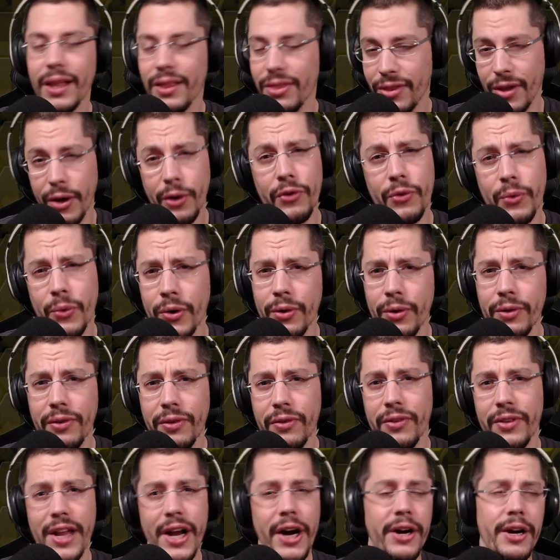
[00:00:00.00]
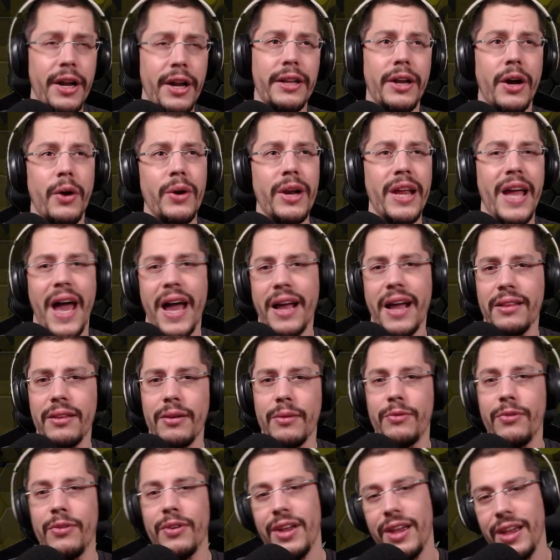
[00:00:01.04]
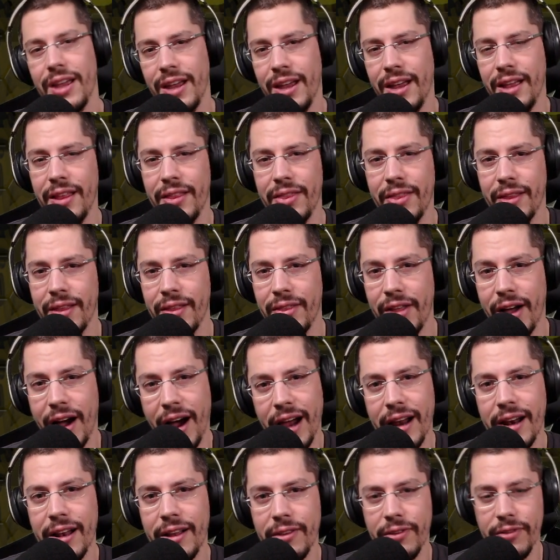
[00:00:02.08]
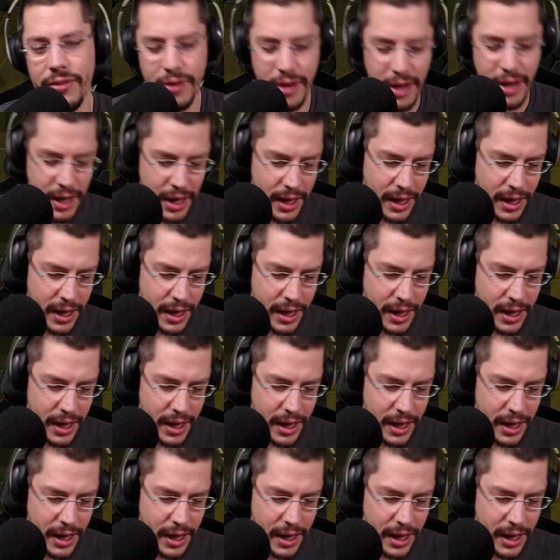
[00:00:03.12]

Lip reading: Those runes, they are not only active in the islands,